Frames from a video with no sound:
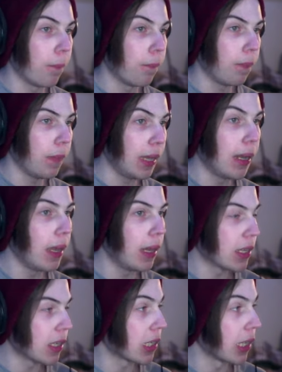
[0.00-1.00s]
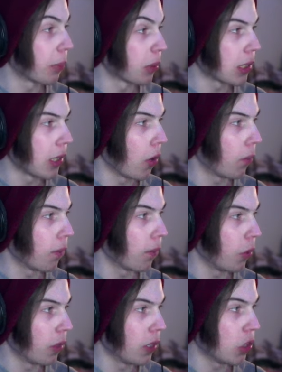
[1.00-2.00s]
it is a slippery slope
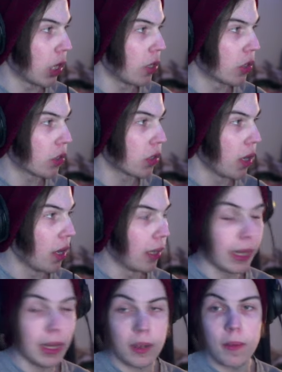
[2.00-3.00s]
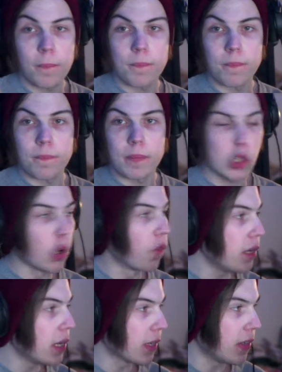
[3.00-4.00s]
with these changes. Like
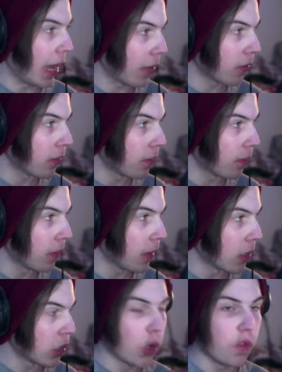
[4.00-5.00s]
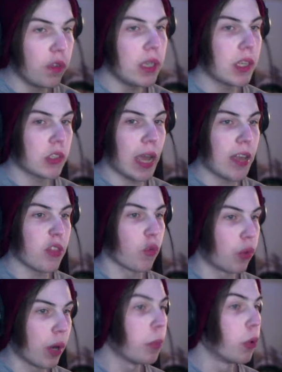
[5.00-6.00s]
Sophia's death. Sophia's death
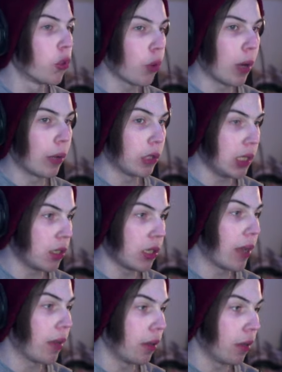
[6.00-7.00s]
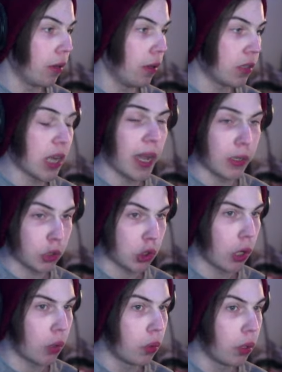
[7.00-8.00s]
rippled throughout the entire
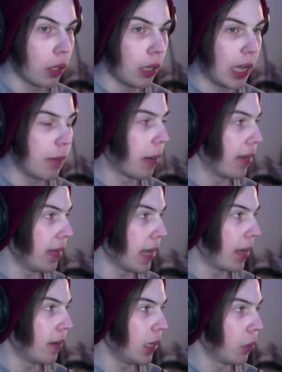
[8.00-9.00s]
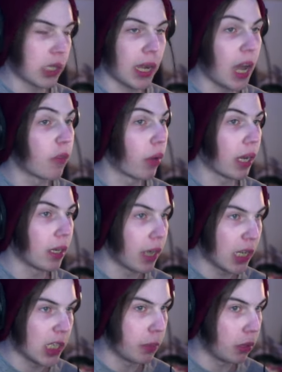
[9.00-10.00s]
show. And by the end, it was like
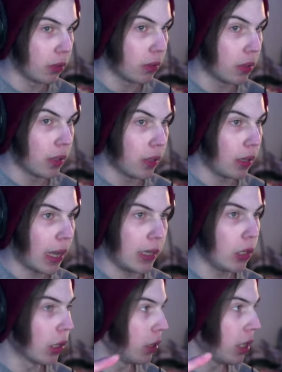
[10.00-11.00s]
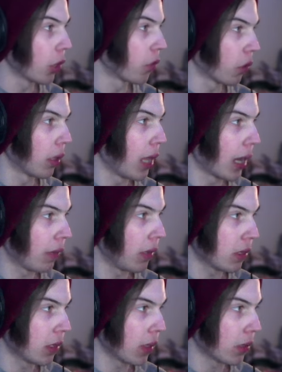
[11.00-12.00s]
unrecognizable. And you know, ditto for a lot of
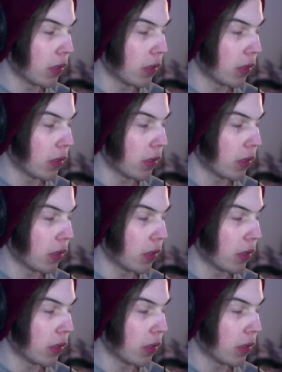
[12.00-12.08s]
these things.